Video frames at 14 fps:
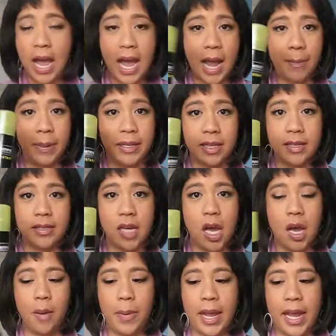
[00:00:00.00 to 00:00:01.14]
I picked this
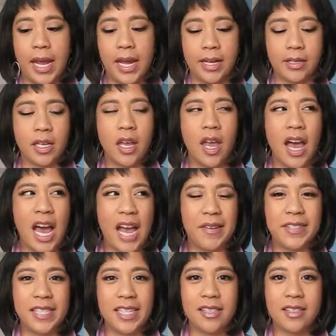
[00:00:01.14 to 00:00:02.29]
up, and
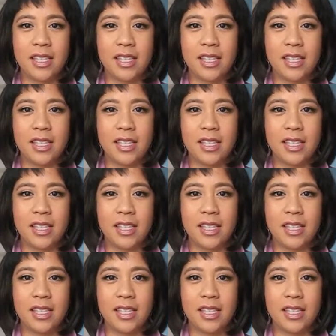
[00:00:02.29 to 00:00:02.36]
I've seen